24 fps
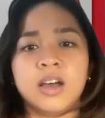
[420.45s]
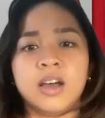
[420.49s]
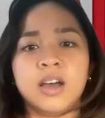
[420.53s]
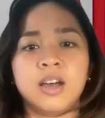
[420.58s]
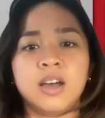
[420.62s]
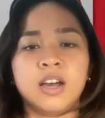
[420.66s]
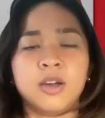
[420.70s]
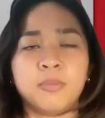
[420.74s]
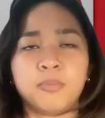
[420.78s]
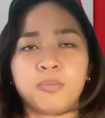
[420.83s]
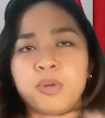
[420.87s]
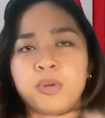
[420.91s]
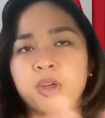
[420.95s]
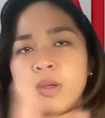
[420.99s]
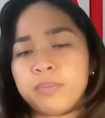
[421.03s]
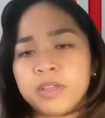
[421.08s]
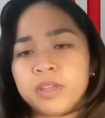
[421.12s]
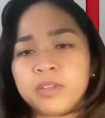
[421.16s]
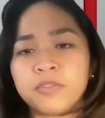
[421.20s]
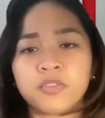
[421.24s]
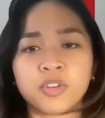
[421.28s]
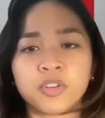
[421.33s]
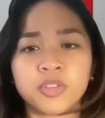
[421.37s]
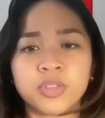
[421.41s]

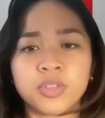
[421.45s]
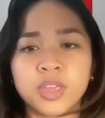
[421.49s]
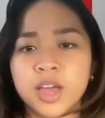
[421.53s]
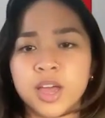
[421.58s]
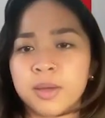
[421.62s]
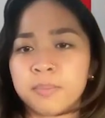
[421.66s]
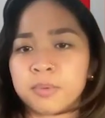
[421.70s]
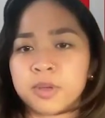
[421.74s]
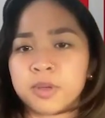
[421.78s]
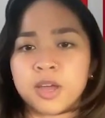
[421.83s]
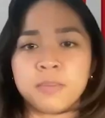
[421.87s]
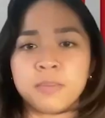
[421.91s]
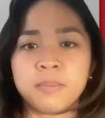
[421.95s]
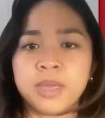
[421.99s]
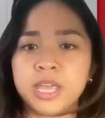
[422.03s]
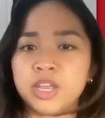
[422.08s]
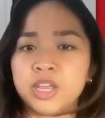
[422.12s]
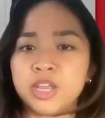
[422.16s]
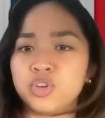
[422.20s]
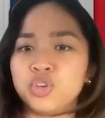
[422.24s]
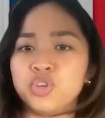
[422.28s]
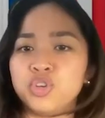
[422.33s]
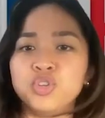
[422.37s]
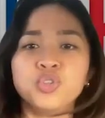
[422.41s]
prepping for the
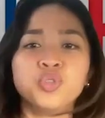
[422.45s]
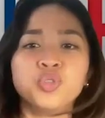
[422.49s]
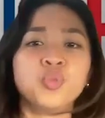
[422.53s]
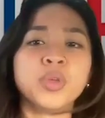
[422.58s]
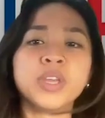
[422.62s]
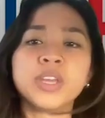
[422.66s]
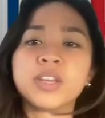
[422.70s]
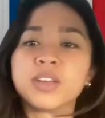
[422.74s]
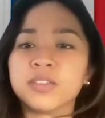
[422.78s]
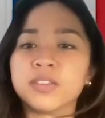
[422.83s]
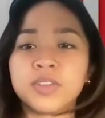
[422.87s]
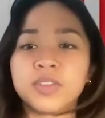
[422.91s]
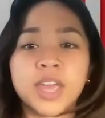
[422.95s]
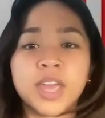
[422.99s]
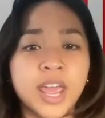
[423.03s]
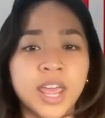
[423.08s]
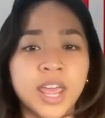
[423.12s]
upcoming new week of